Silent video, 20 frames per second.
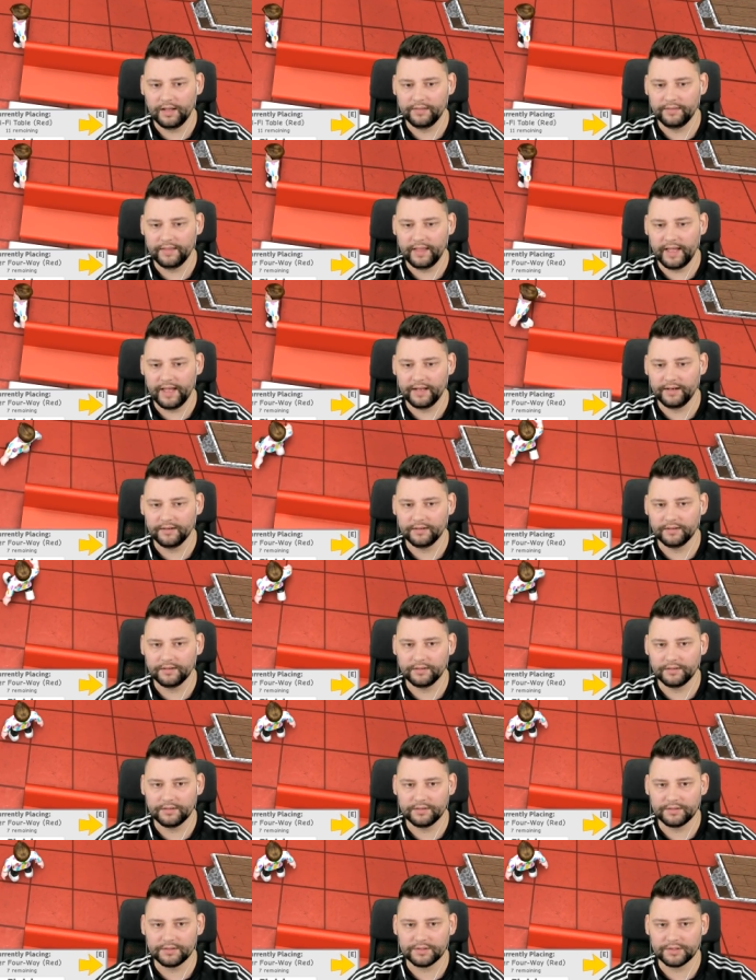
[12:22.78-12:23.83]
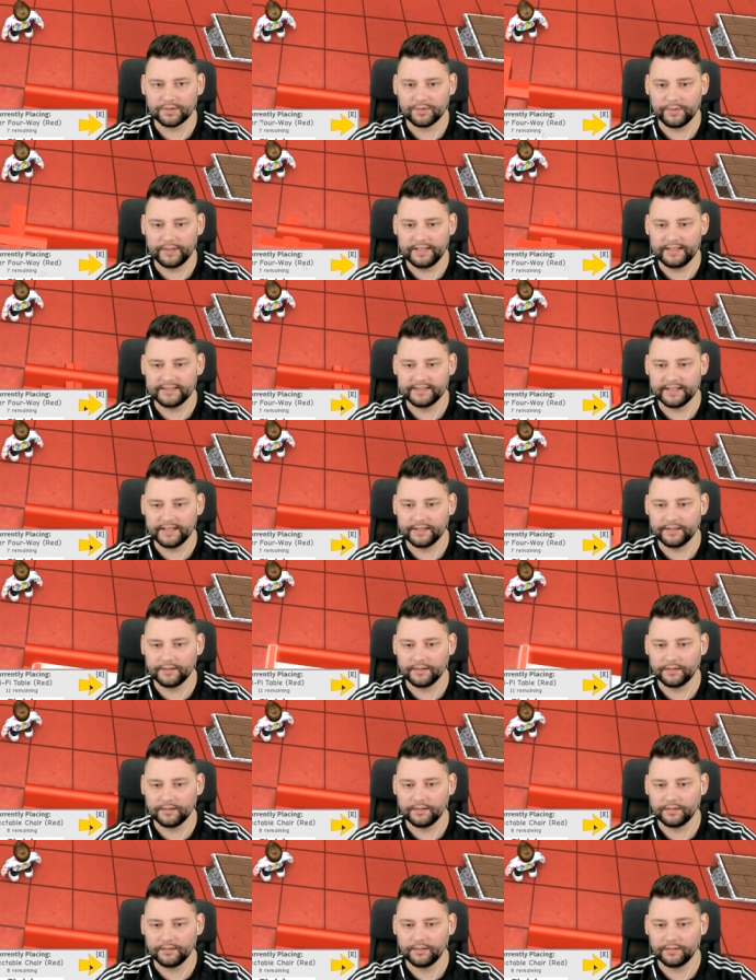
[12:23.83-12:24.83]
and then squeeze in